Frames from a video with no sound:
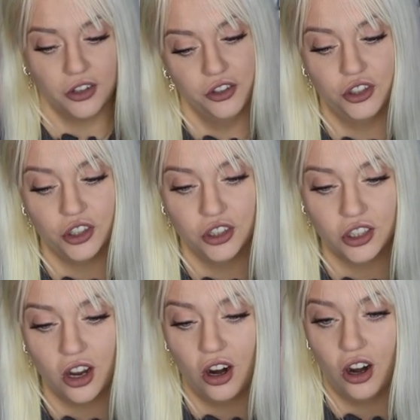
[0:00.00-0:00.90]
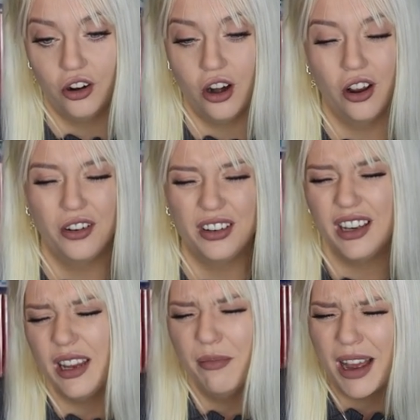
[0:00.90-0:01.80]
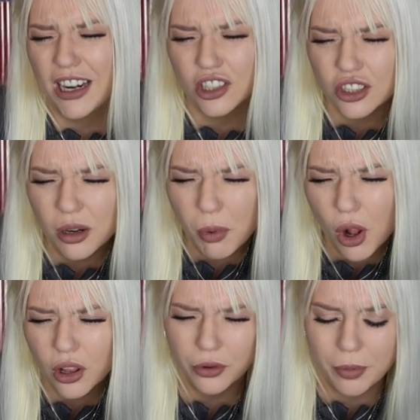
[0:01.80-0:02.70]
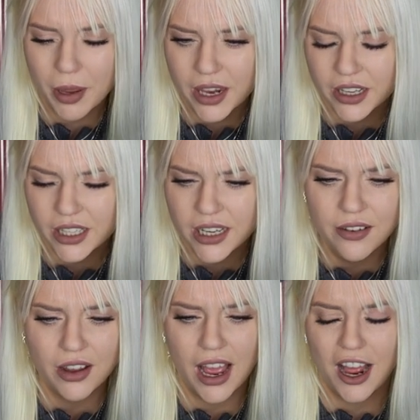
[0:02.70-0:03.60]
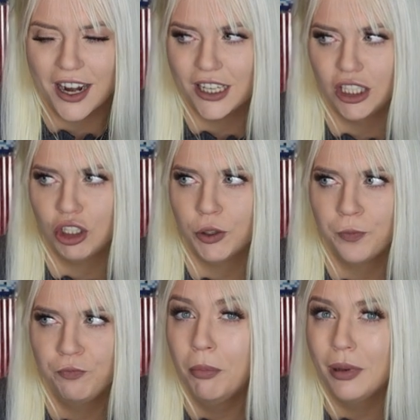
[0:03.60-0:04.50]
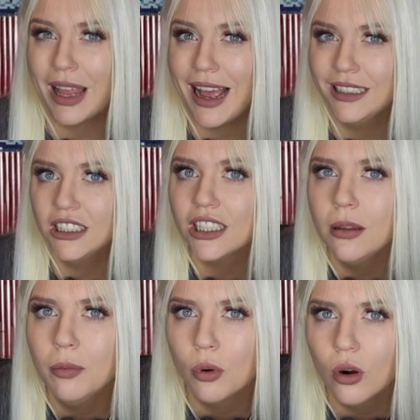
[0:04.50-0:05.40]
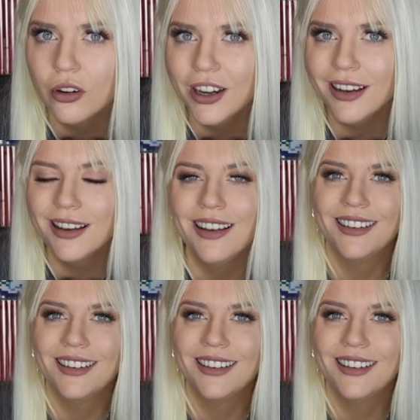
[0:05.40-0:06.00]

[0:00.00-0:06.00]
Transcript: dungeons are unimaginable, repetitive, and bland and boring.